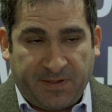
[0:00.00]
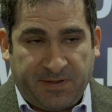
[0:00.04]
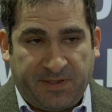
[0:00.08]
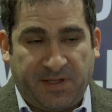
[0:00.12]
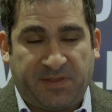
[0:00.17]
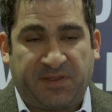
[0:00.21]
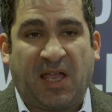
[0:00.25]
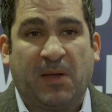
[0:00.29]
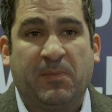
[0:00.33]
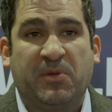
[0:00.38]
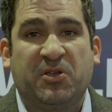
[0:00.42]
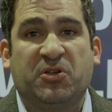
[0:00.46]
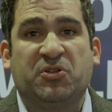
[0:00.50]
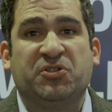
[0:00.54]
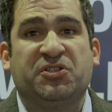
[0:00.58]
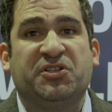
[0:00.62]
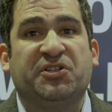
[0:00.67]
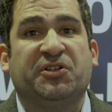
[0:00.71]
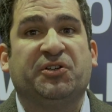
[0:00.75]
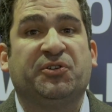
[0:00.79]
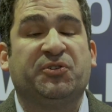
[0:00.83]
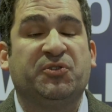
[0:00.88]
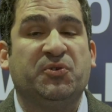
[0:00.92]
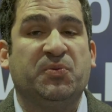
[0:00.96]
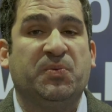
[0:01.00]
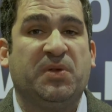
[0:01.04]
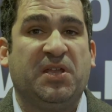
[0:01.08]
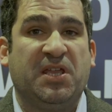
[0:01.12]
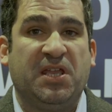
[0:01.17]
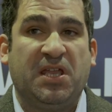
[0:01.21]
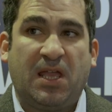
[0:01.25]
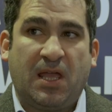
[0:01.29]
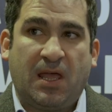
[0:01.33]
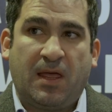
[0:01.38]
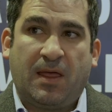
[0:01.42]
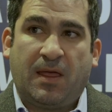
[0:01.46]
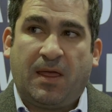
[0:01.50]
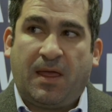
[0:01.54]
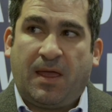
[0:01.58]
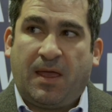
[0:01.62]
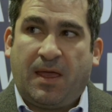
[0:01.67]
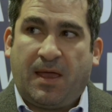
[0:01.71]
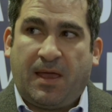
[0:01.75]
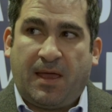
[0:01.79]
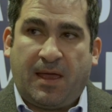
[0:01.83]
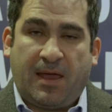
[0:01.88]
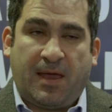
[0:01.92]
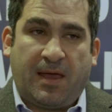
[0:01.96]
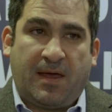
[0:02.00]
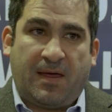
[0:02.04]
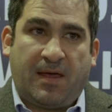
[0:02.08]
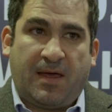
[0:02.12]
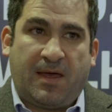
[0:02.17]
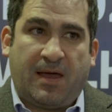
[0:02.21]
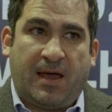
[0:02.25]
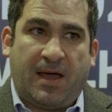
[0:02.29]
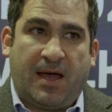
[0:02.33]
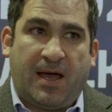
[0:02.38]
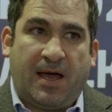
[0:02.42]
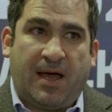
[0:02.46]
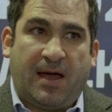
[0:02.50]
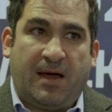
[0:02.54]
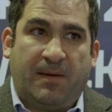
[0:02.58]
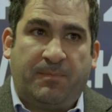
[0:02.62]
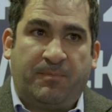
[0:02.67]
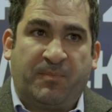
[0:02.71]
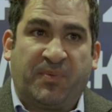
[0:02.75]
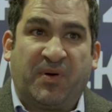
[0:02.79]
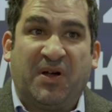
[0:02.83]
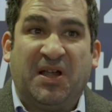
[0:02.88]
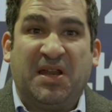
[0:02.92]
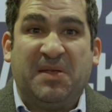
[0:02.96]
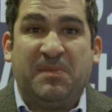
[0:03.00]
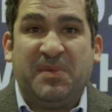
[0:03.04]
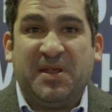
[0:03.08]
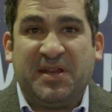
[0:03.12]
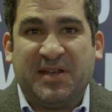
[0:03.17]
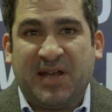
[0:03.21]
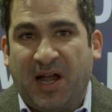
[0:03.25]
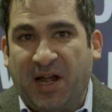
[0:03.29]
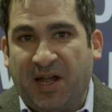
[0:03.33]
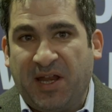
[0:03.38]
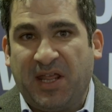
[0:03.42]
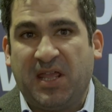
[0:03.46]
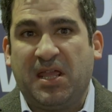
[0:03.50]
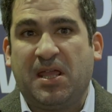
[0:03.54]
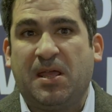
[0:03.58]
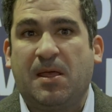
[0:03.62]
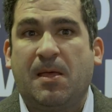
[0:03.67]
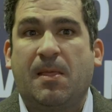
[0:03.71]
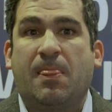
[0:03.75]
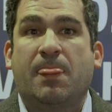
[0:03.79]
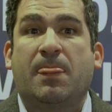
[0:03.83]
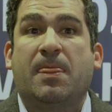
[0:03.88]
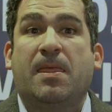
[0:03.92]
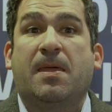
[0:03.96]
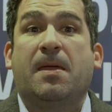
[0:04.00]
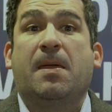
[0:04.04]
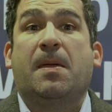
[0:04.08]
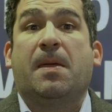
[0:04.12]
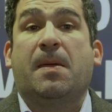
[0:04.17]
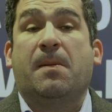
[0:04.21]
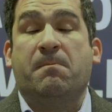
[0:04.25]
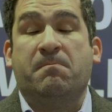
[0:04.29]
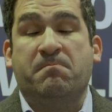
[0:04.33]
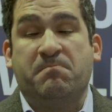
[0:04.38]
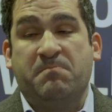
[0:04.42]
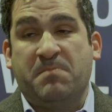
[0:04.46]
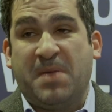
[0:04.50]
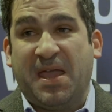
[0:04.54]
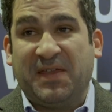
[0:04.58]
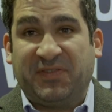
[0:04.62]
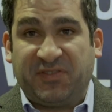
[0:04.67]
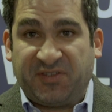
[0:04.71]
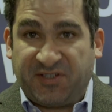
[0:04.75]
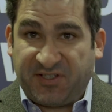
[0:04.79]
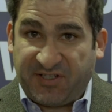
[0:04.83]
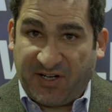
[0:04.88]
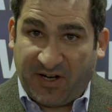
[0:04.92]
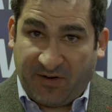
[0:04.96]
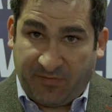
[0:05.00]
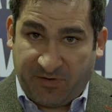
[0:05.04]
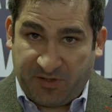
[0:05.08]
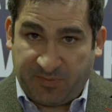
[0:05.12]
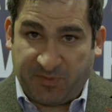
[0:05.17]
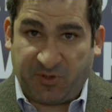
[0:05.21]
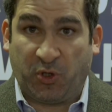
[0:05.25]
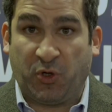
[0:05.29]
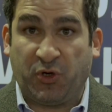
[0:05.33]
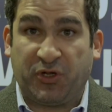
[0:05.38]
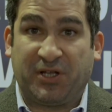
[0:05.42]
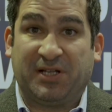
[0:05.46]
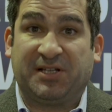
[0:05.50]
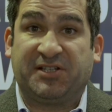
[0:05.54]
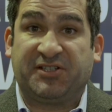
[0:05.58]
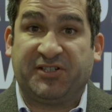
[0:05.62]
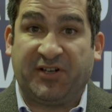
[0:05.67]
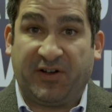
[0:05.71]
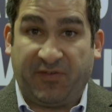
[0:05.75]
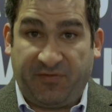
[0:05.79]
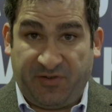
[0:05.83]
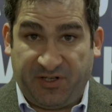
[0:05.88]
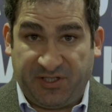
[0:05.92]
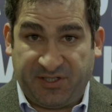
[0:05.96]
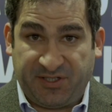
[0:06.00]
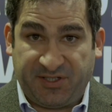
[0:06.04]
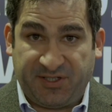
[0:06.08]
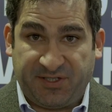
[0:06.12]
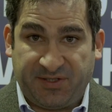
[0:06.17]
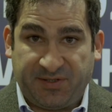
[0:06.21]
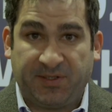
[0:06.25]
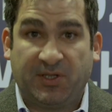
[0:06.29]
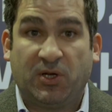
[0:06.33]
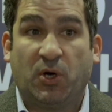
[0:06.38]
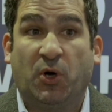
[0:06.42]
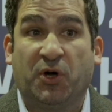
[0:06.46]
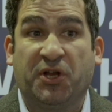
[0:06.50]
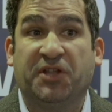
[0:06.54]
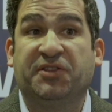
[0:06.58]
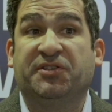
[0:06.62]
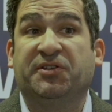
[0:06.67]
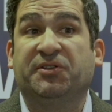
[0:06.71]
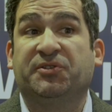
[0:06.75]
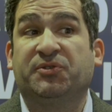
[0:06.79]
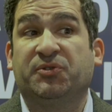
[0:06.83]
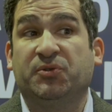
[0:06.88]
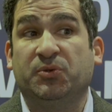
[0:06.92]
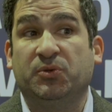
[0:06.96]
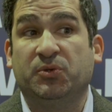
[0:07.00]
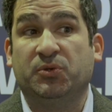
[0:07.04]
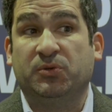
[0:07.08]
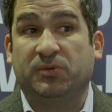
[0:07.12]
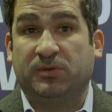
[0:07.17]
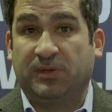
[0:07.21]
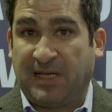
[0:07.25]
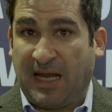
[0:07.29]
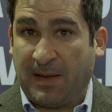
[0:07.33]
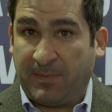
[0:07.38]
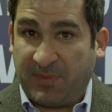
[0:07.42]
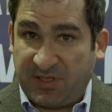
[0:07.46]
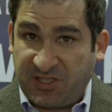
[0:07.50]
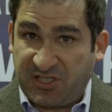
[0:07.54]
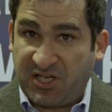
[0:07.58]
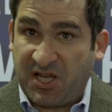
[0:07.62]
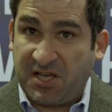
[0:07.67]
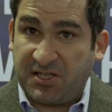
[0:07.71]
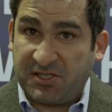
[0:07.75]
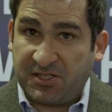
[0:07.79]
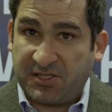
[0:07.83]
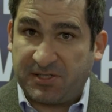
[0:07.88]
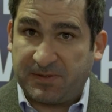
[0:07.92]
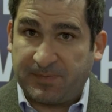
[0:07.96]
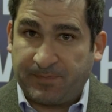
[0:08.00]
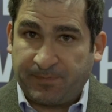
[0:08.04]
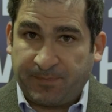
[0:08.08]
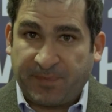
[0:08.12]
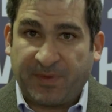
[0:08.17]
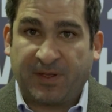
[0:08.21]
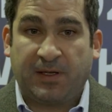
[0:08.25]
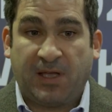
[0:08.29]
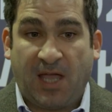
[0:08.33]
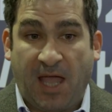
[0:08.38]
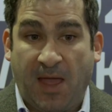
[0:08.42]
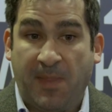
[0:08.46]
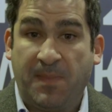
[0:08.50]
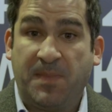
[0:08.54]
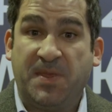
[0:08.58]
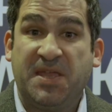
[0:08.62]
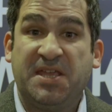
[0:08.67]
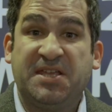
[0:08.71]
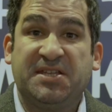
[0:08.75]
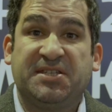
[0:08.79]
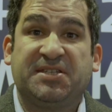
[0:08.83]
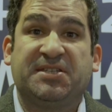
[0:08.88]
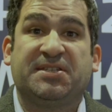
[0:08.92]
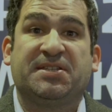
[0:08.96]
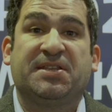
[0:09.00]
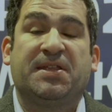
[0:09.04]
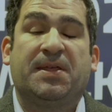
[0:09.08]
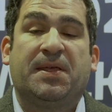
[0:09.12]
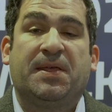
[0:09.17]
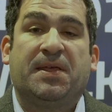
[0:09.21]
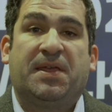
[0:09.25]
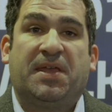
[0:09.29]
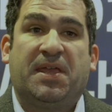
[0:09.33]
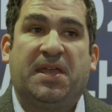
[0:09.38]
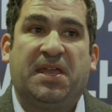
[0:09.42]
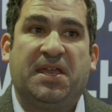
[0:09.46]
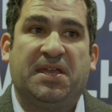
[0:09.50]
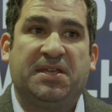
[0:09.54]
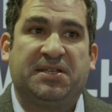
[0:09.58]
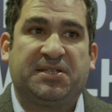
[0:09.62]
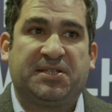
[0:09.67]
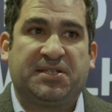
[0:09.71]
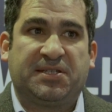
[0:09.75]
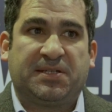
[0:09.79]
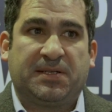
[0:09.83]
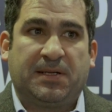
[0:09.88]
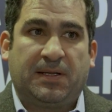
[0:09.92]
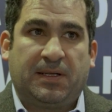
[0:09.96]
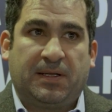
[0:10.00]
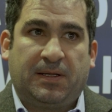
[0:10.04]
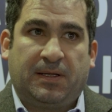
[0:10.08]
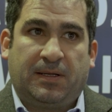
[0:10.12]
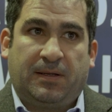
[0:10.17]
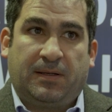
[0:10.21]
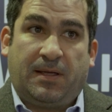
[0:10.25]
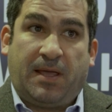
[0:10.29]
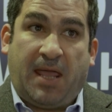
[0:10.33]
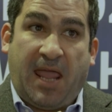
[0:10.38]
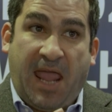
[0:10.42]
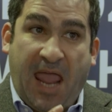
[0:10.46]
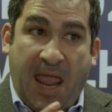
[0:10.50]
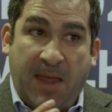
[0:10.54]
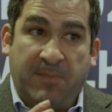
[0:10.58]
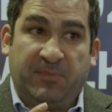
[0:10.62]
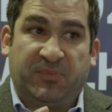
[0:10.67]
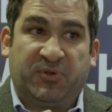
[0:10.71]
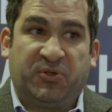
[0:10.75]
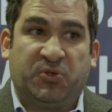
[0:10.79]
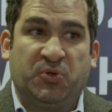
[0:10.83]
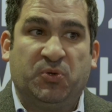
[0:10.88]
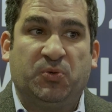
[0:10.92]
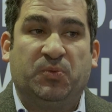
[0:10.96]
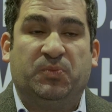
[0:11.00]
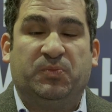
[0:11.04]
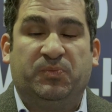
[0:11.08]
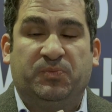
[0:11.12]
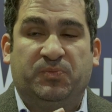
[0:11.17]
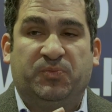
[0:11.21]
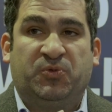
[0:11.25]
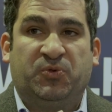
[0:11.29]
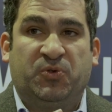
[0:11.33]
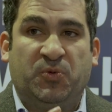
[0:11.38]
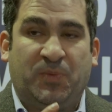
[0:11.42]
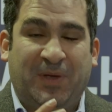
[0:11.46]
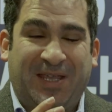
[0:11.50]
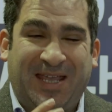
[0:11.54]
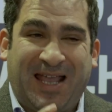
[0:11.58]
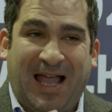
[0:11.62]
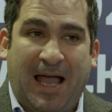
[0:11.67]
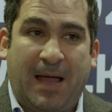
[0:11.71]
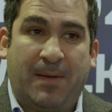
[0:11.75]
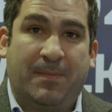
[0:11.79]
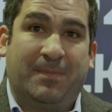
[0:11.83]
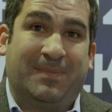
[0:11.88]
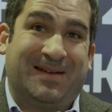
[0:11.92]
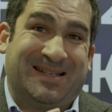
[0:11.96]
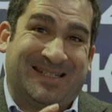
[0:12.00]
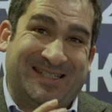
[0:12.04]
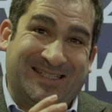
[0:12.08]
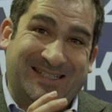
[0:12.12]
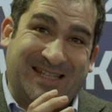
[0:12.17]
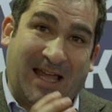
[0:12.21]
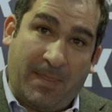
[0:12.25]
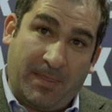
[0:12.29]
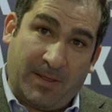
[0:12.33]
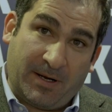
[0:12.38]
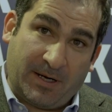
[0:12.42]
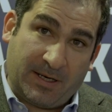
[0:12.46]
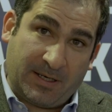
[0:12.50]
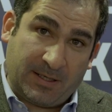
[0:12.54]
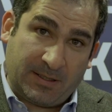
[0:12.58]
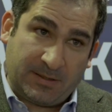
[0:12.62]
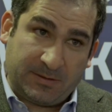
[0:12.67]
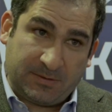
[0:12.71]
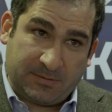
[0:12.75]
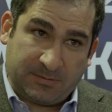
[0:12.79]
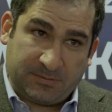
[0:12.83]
that can be considered to be a preliminary meteorological service oriented to climate change, and this is aimed to become standard